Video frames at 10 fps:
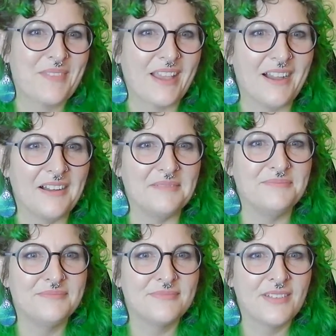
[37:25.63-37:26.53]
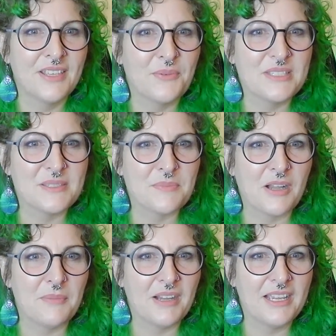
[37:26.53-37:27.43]
Mrs.
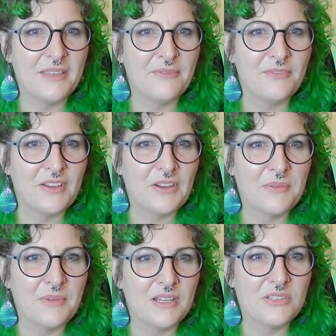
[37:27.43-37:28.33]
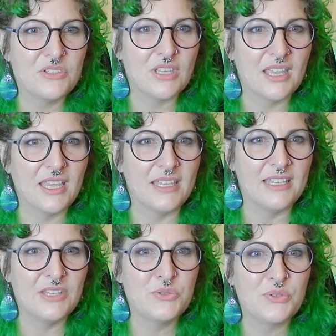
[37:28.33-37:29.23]
Mom, I am very much an
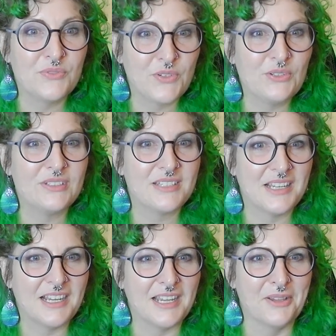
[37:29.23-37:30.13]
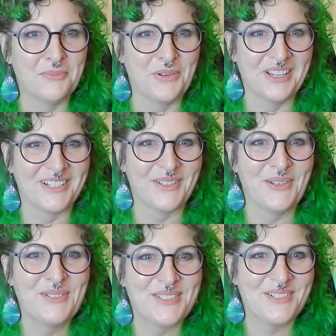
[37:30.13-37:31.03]
introvert. I'm
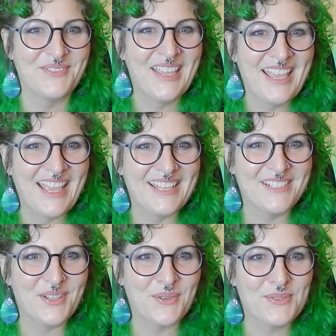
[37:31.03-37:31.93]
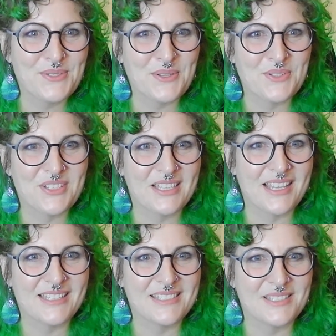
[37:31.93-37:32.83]
reclusive and don't
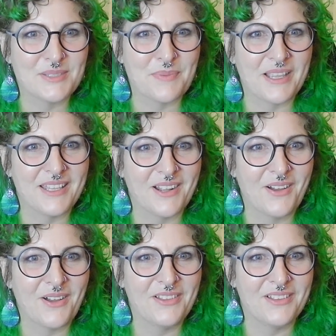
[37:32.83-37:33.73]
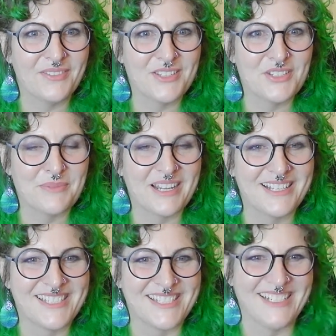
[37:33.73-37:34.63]
socialize despite all of the Gemini
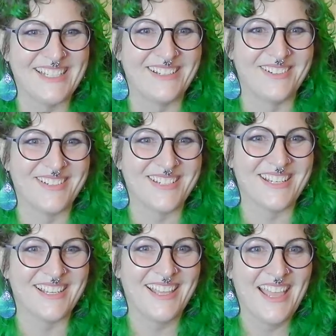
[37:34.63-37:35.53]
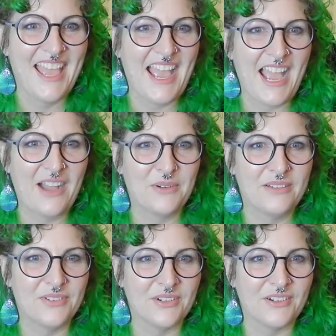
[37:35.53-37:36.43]
Sun energy.
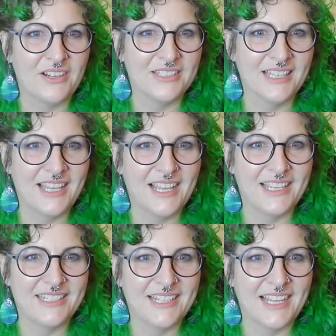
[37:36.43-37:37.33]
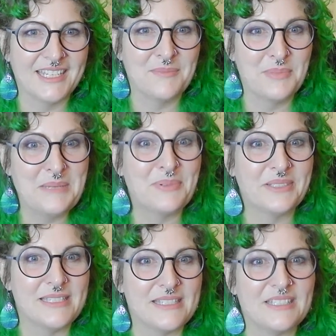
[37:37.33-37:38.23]
However, online, I can people
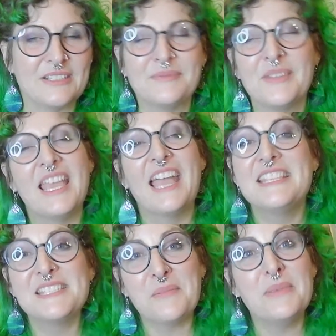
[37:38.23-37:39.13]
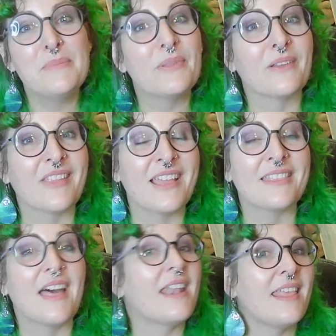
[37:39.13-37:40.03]
easier. And some people are like
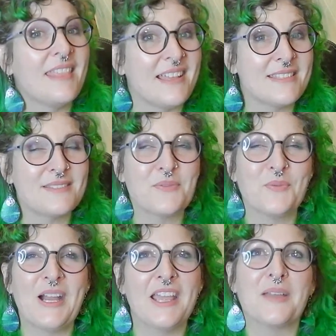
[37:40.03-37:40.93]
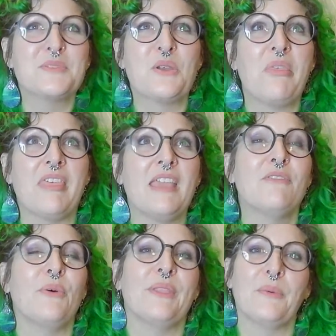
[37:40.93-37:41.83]
that. And that's why I'm so
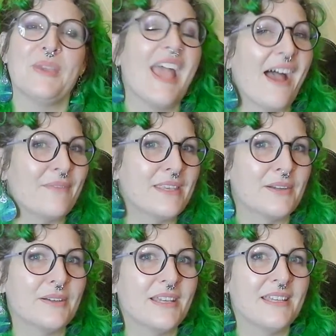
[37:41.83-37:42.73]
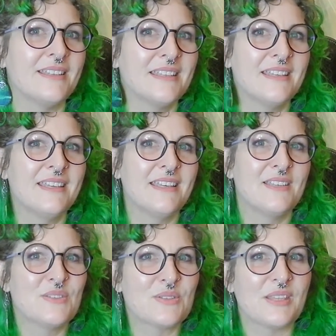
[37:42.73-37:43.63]
thankful that we have the internet.
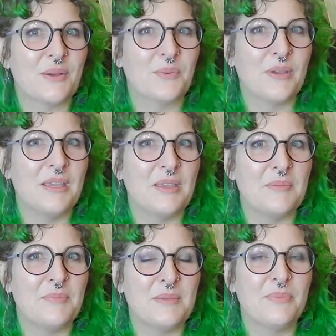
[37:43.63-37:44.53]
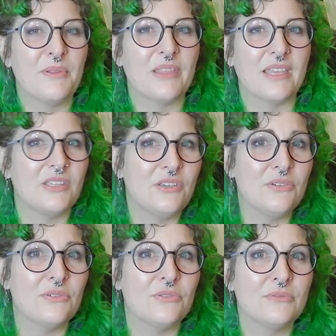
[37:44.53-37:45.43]
So that way people like
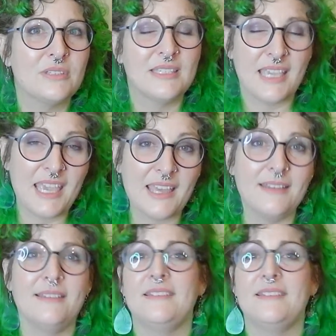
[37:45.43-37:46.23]
you can